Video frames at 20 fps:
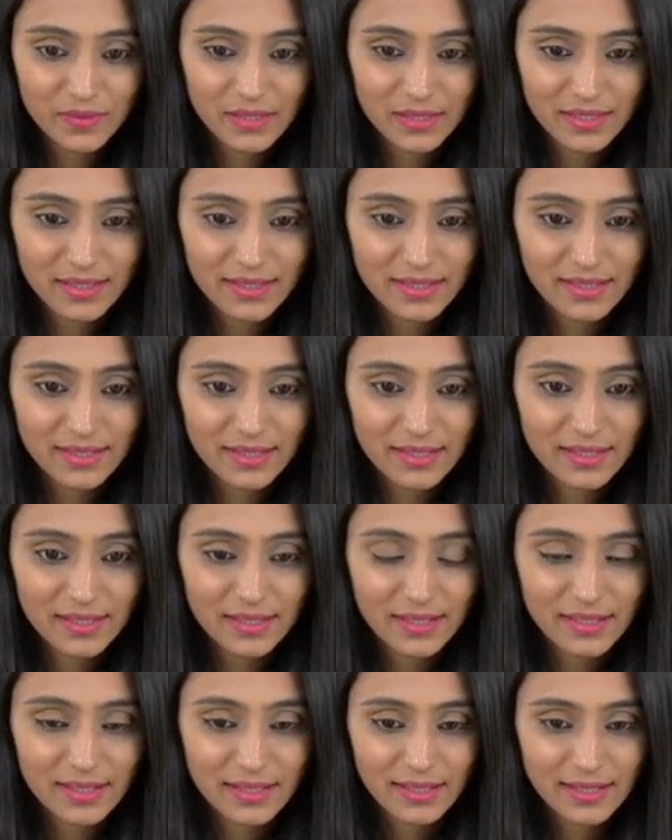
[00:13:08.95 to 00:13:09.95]

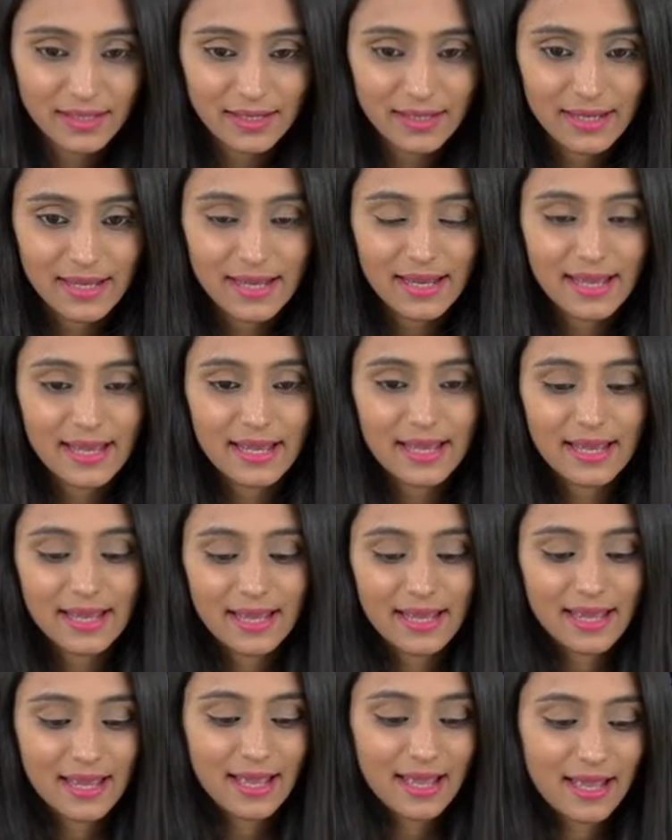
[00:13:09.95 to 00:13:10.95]

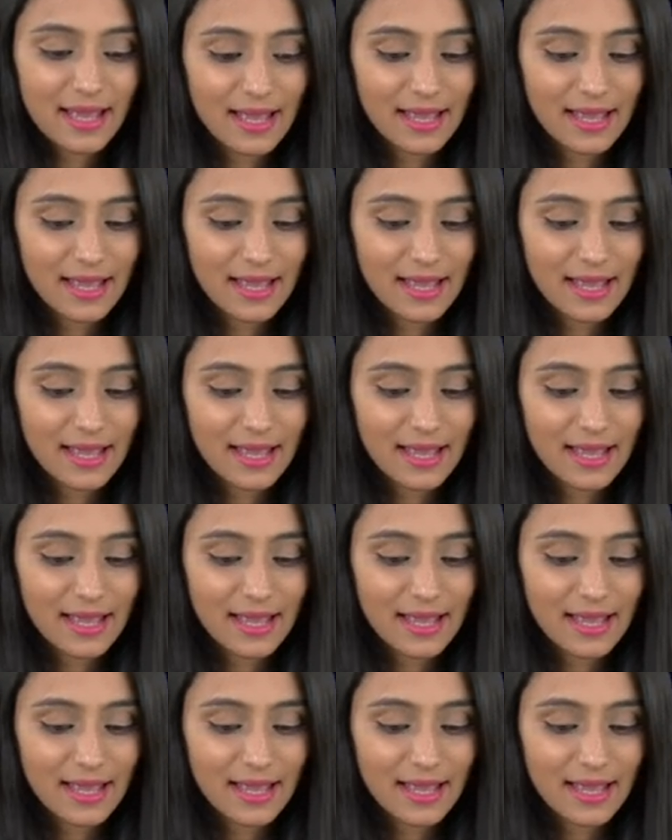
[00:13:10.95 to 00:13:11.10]
(silence)